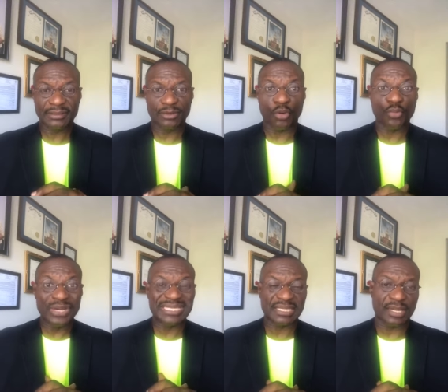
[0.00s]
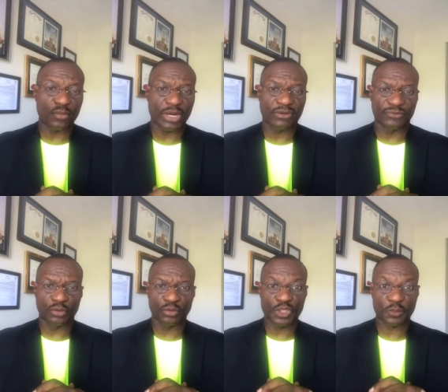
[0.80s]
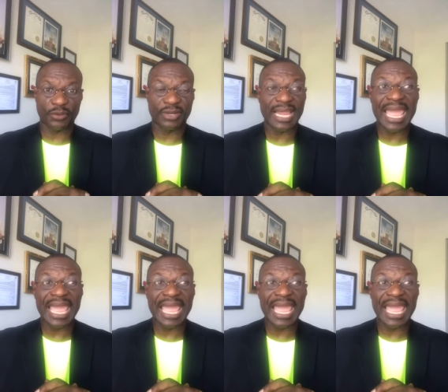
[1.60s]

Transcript: the original work of the Holy Spirit,